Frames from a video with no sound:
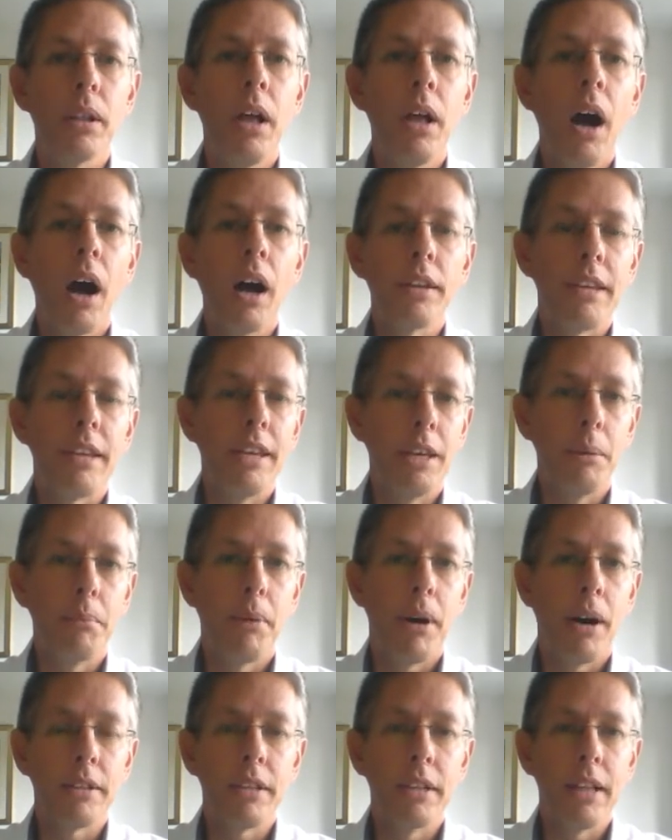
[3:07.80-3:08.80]
are taking
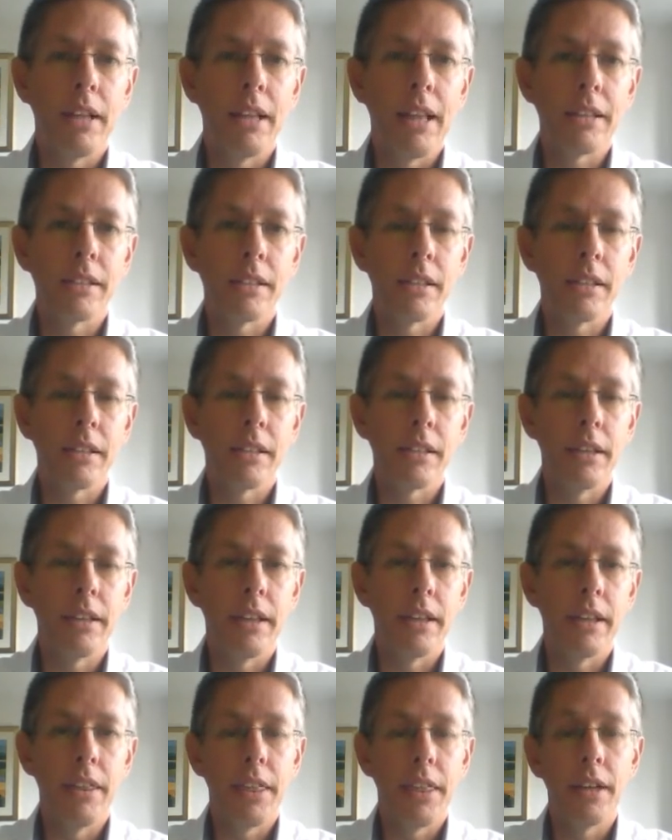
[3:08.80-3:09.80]
part in a lesson and
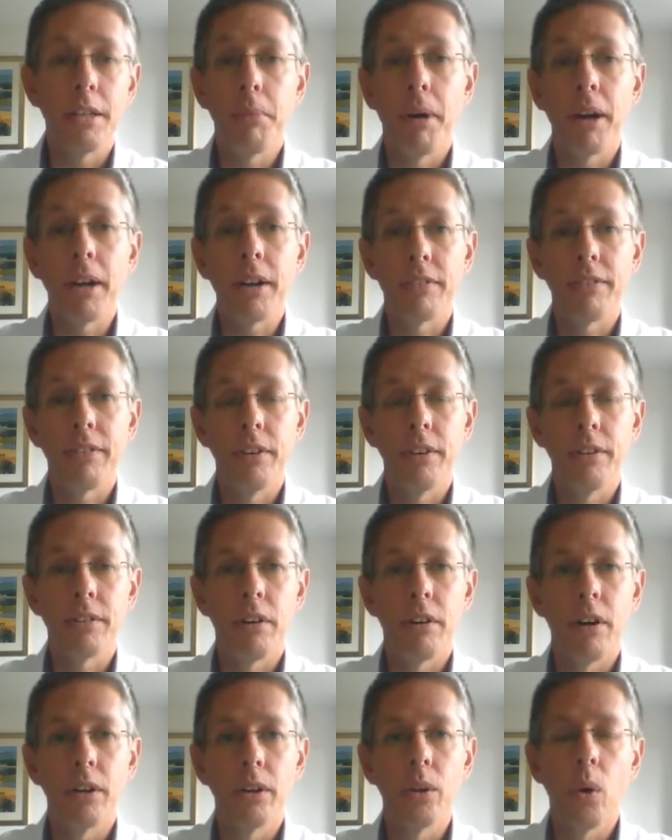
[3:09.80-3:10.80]
30 microphones are
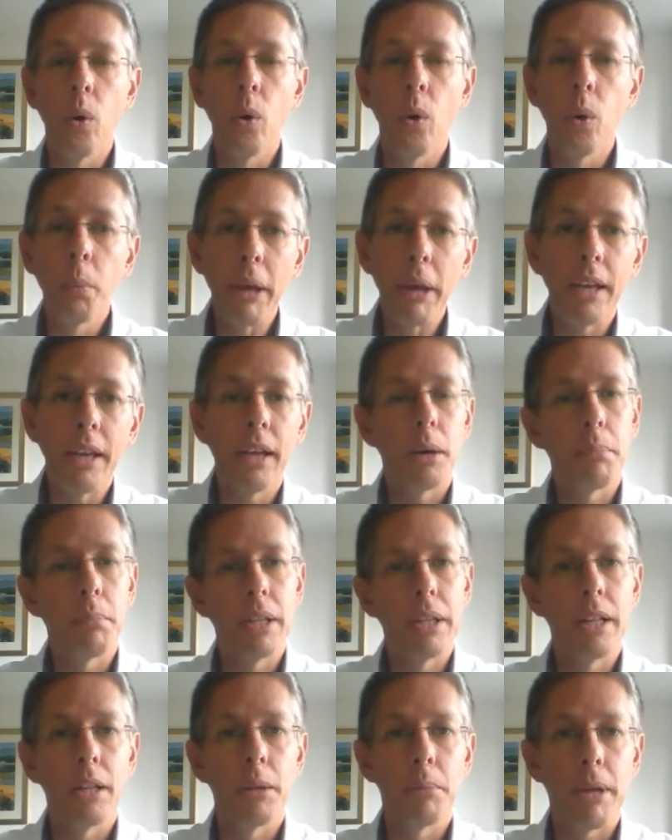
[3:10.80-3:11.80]
on, all picking up a
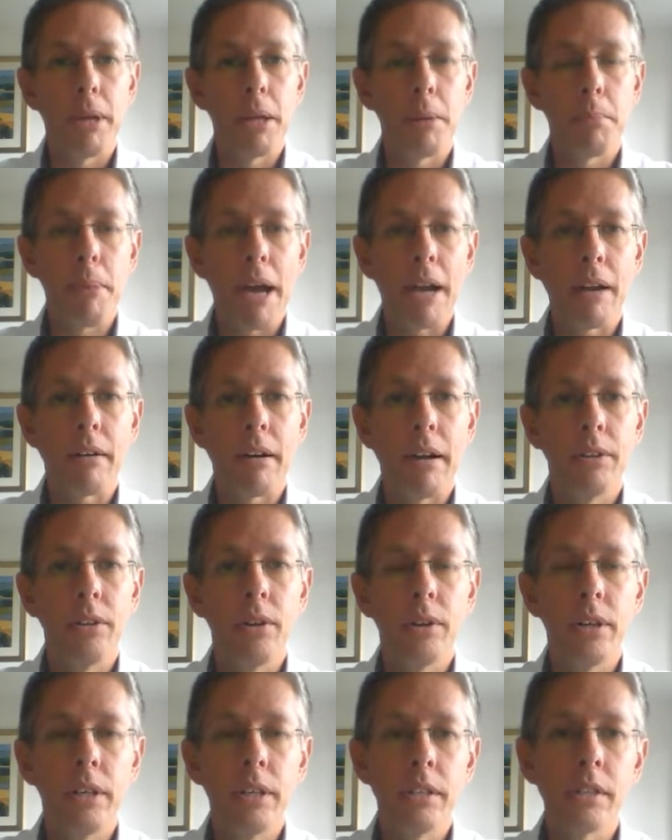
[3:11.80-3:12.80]
little bit of background
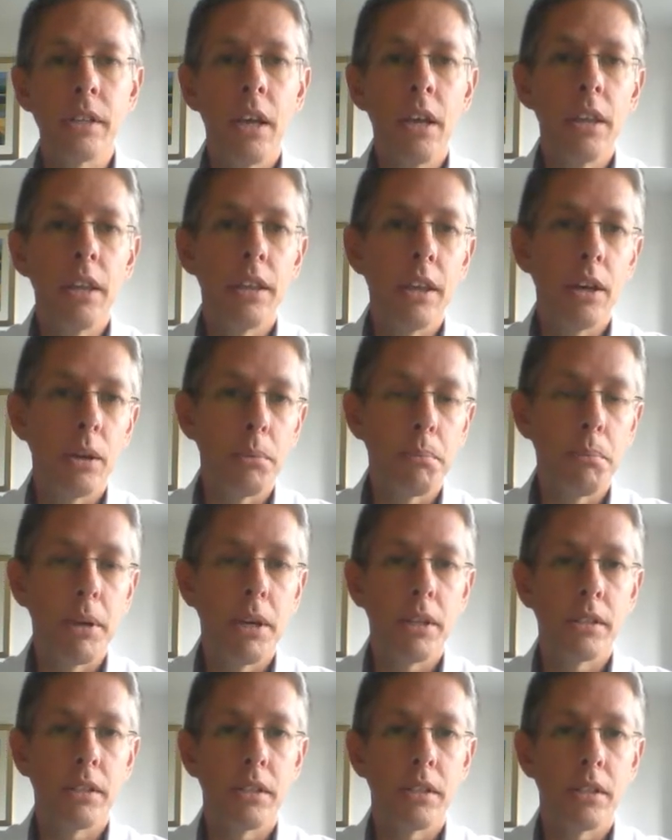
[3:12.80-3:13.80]
noise, the odd
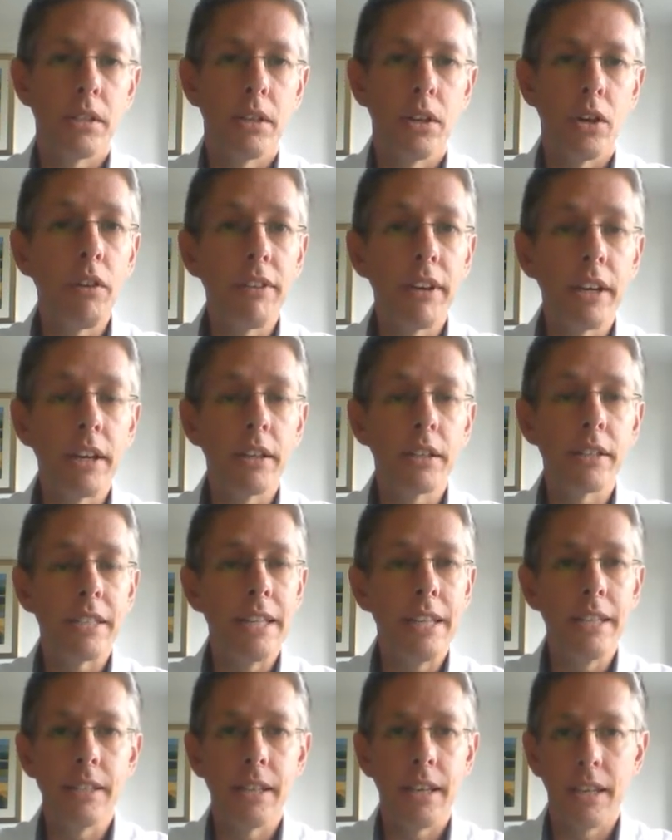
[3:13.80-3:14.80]
person coughing,
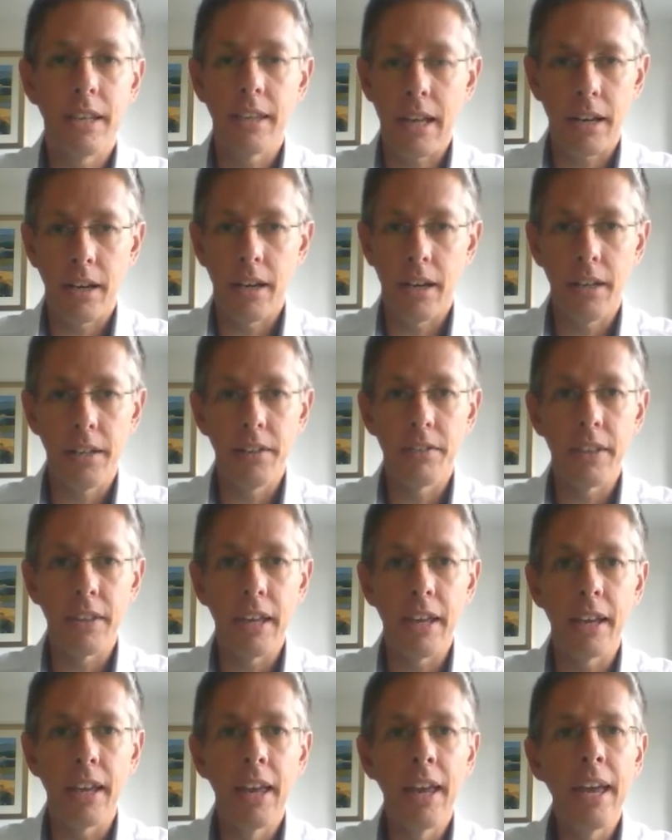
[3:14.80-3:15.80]
sneezing, that kind of
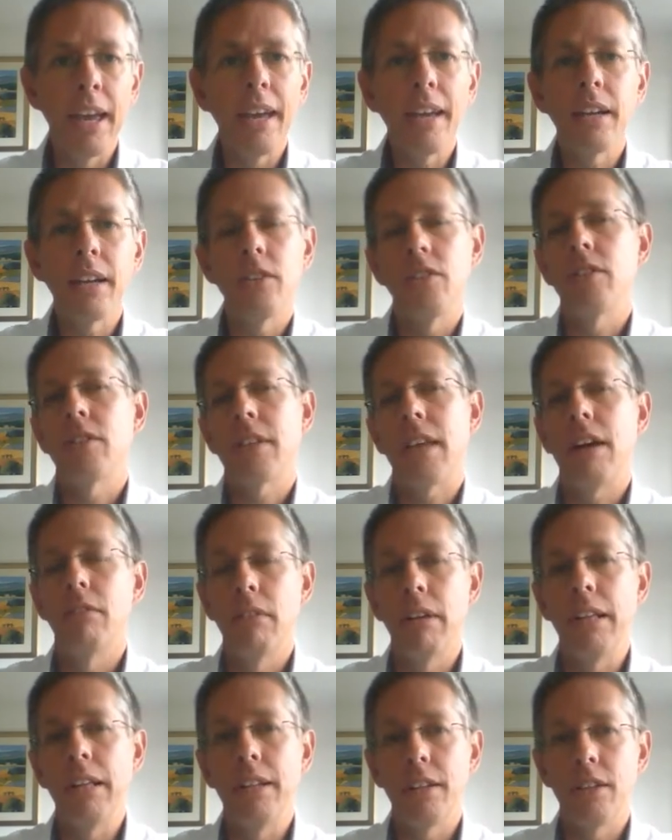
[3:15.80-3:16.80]
thing, it can just get
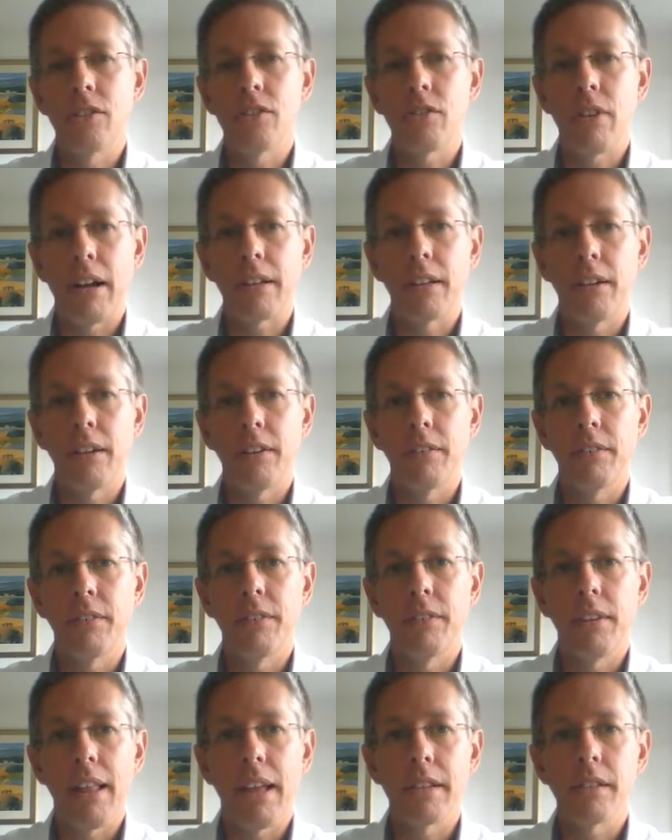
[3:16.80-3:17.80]
really distracting for the
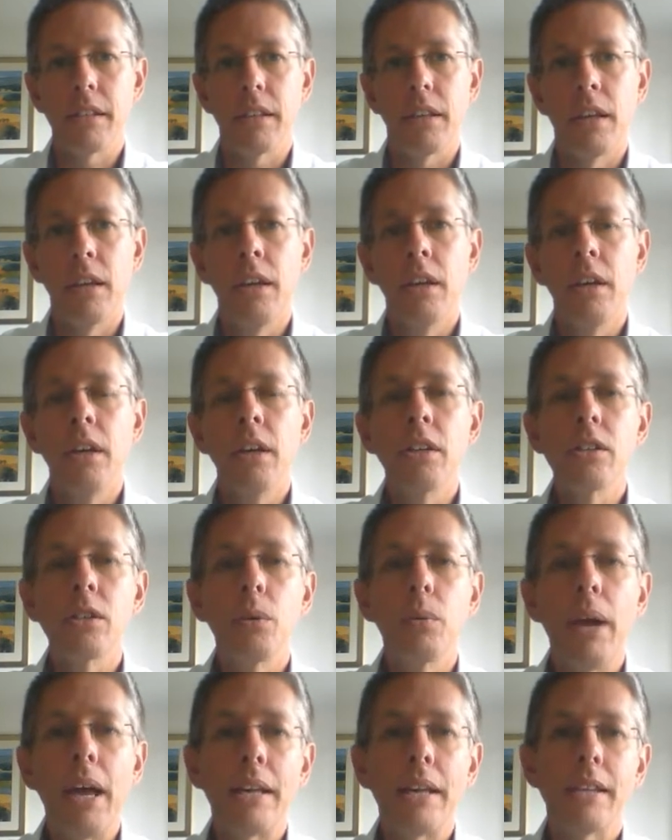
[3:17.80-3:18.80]
lesson. So
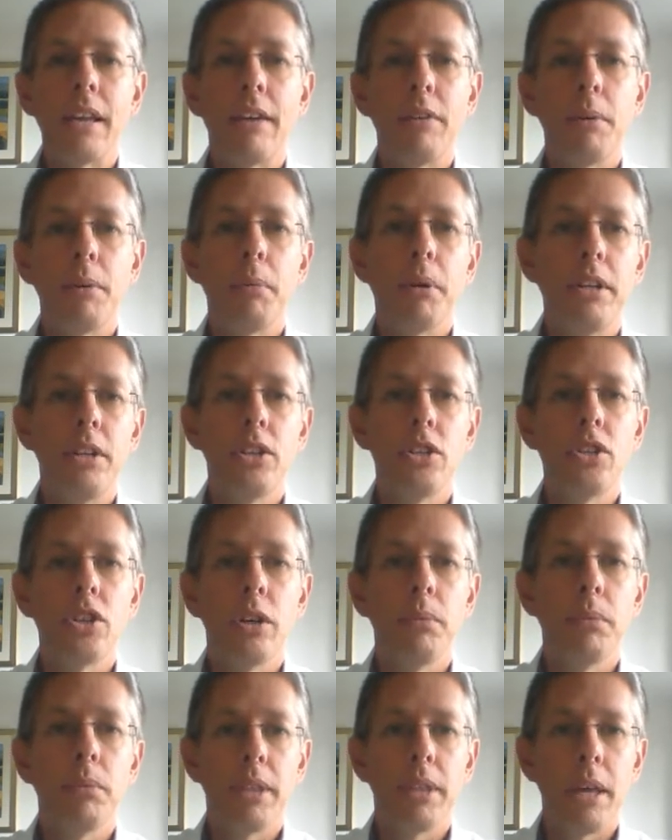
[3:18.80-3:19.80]
we ask everybody to
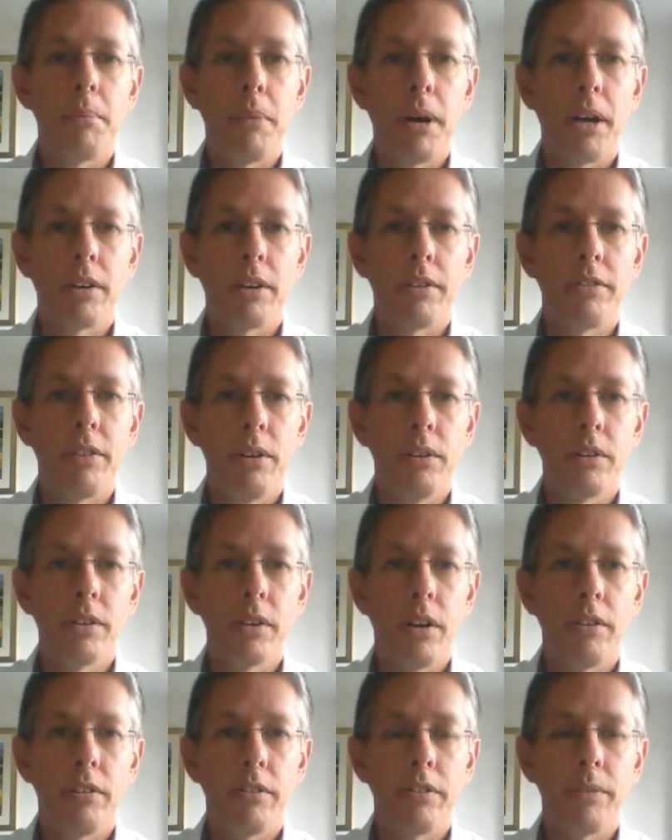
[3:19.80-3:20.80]
join with their microphones
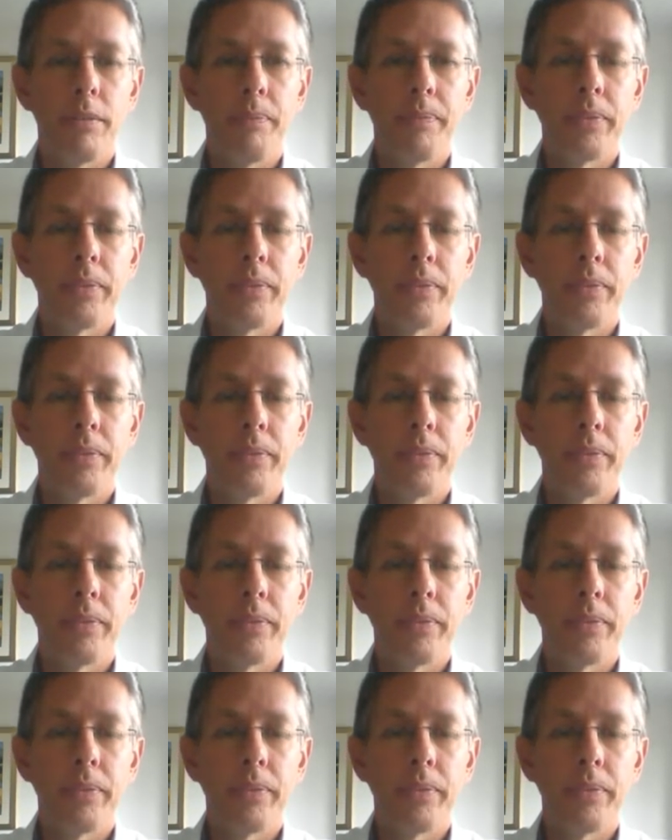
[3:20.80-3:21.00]
off.